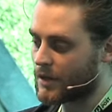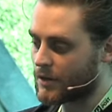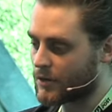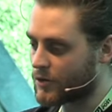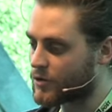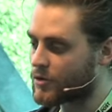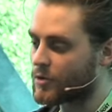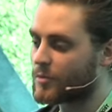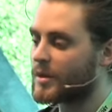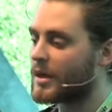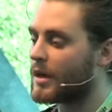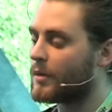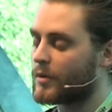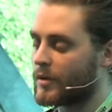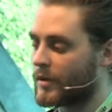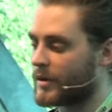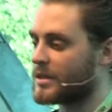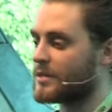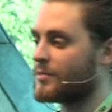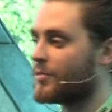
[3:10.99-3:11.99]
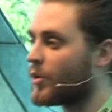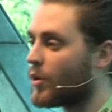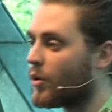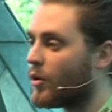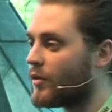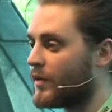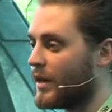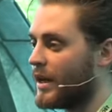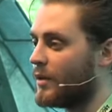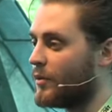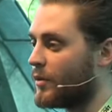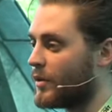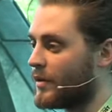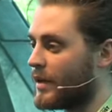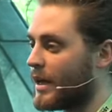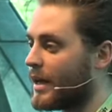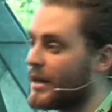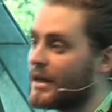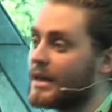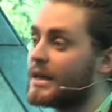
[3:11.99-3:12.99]
you, should be able to explore that
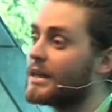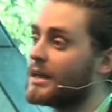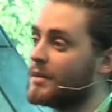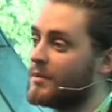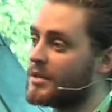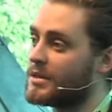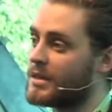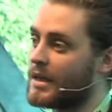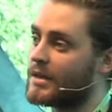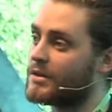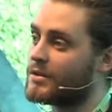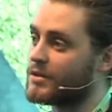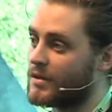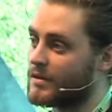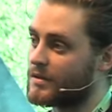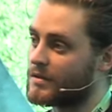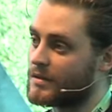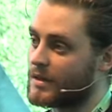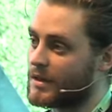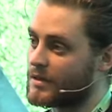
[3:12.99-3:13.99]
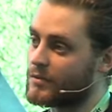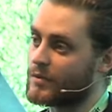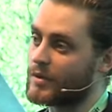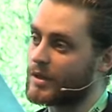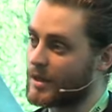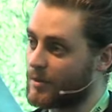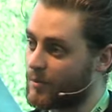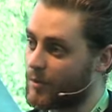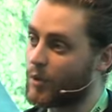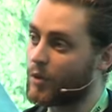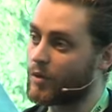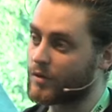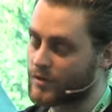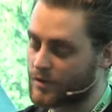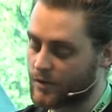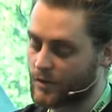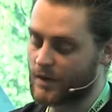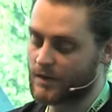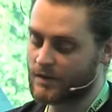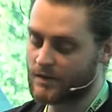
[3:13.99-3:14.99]
without any limitations. That's really important
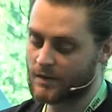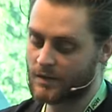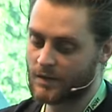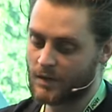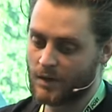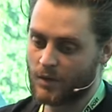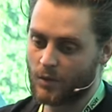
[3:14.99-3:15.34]
to us.